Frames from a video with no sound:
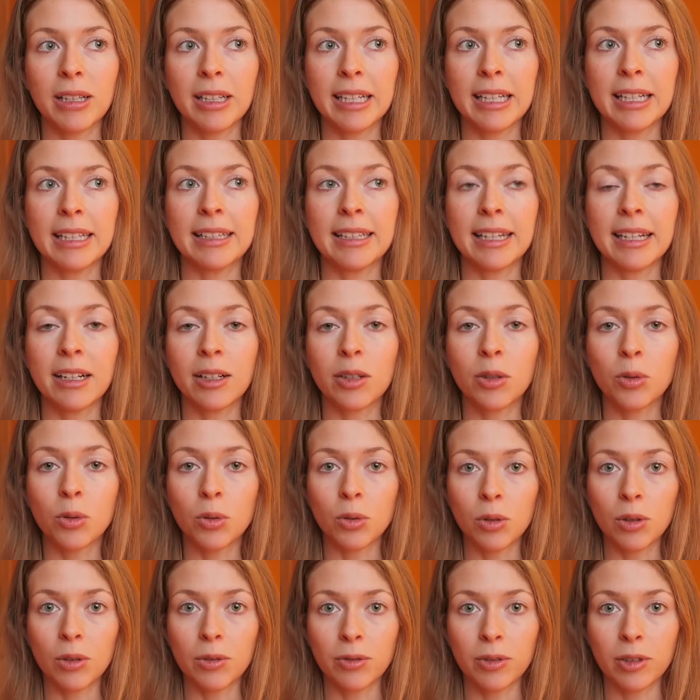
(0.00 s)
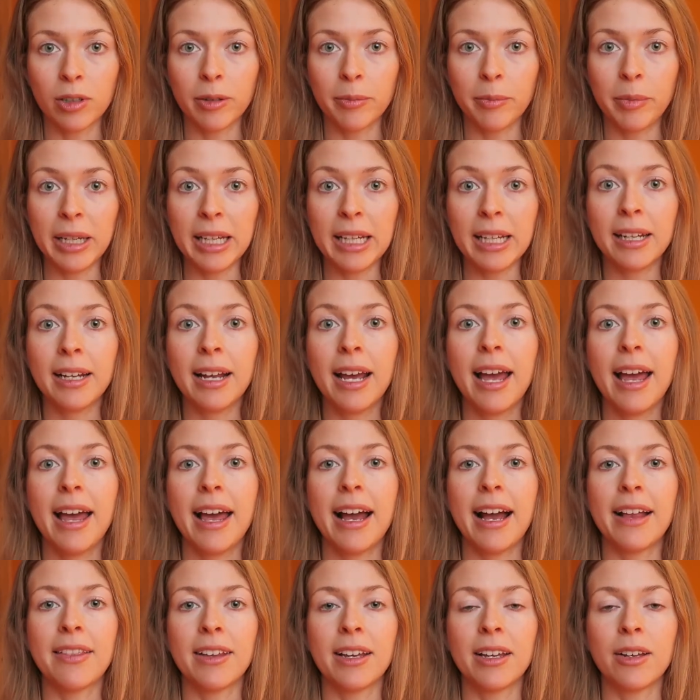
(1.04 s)
it, let it cool for a bit,
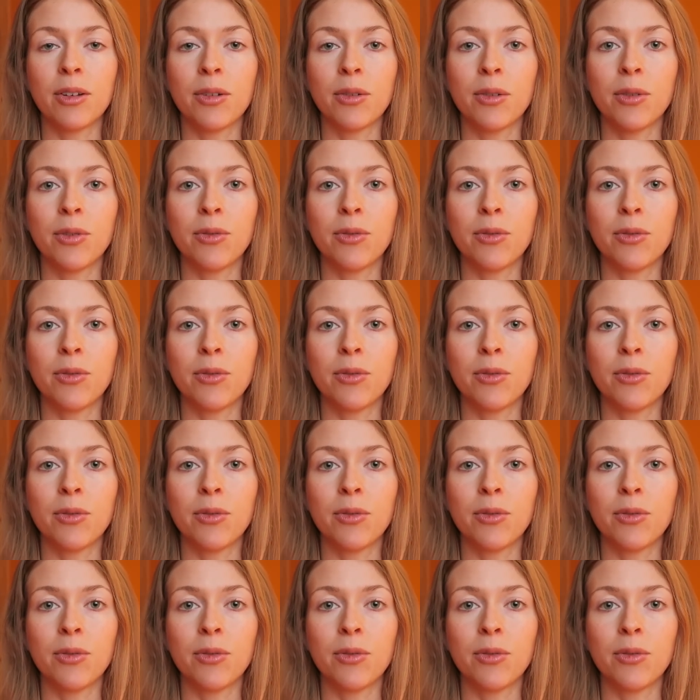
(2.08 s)
and then